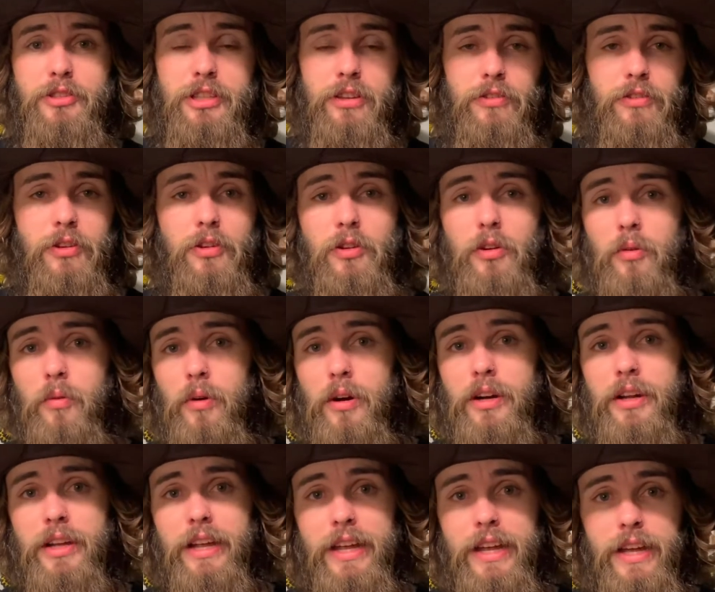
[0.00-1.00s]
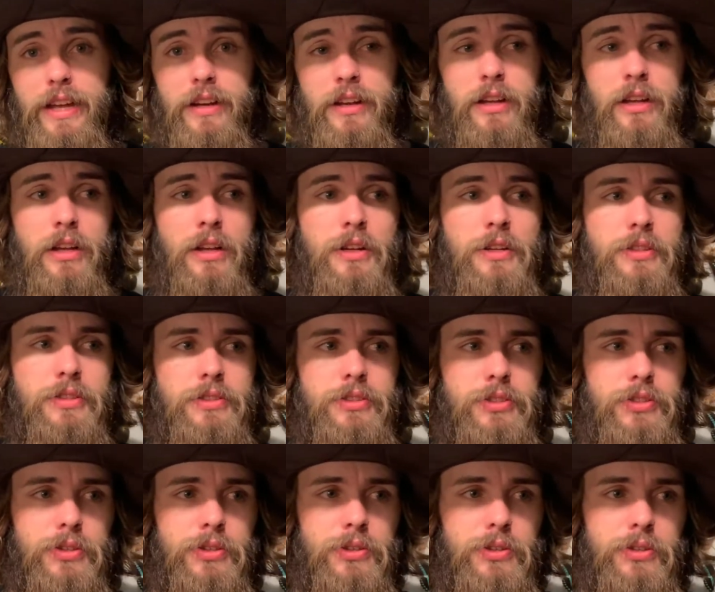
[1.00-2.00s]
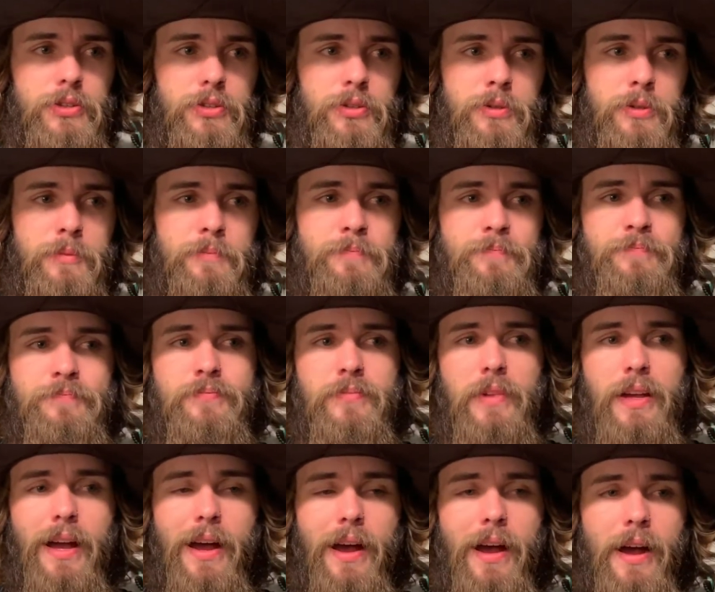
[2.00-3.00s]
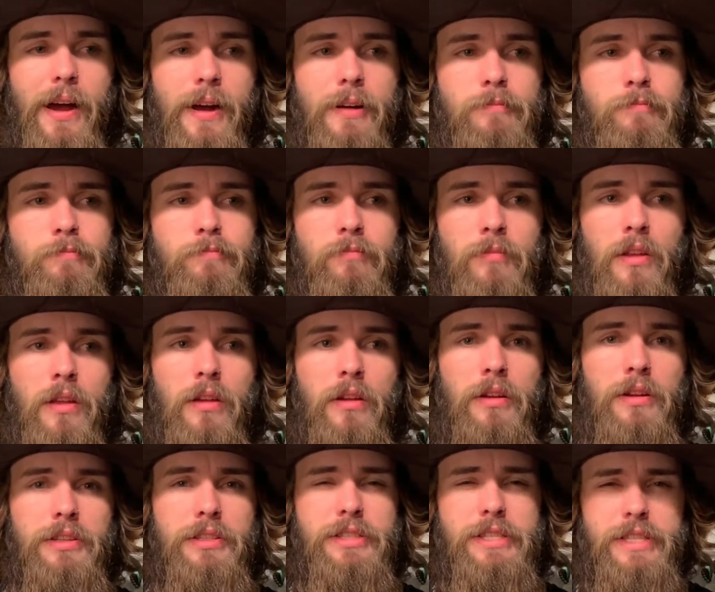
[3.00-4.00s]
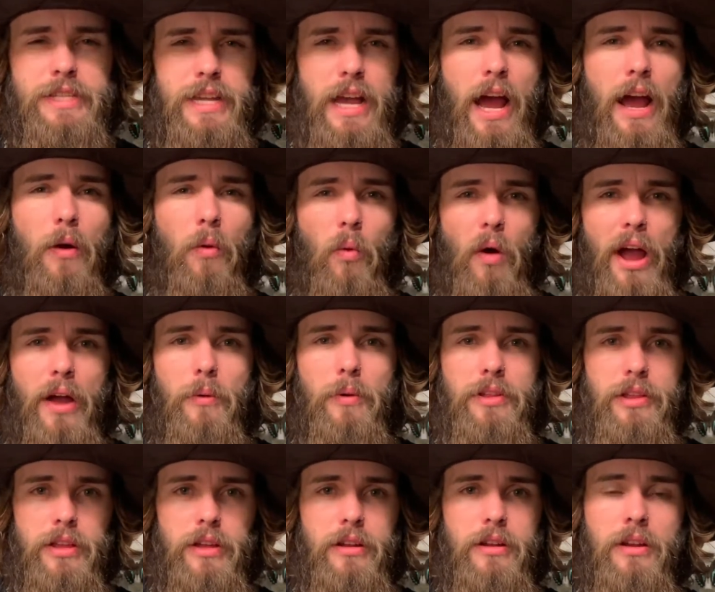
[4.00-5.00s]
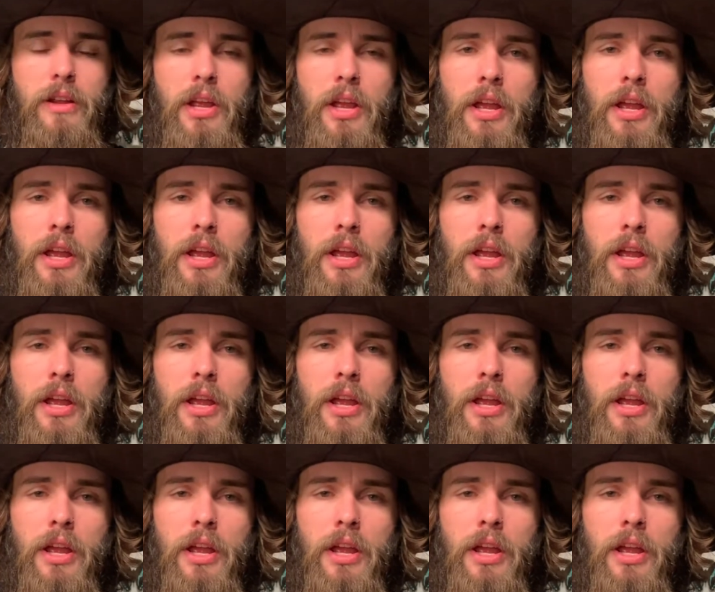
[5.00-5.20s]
if you don't want to get too DIY with it